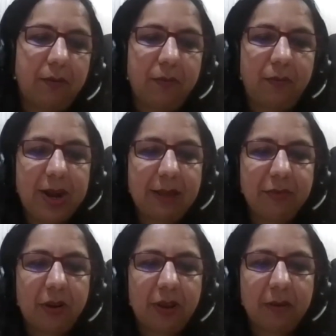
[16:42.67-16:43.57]
when I'm
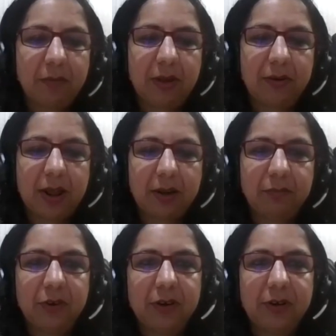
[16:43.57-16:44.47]
talking about
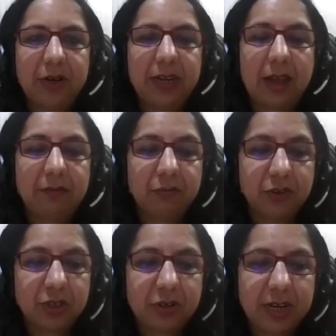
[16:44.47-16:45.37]
utmost
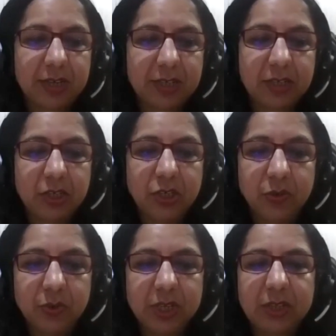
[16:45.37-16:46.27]
grace is
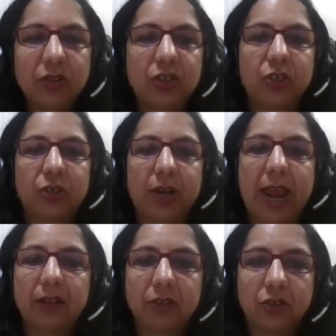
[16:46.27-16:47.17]
using those
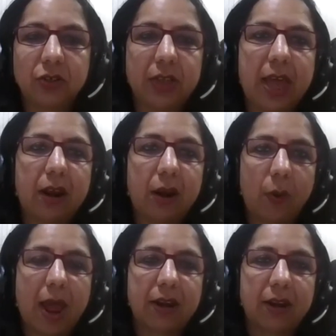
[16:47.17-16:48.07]
strengths to their
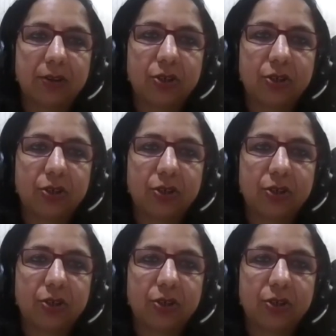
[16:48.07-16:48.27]
advantage.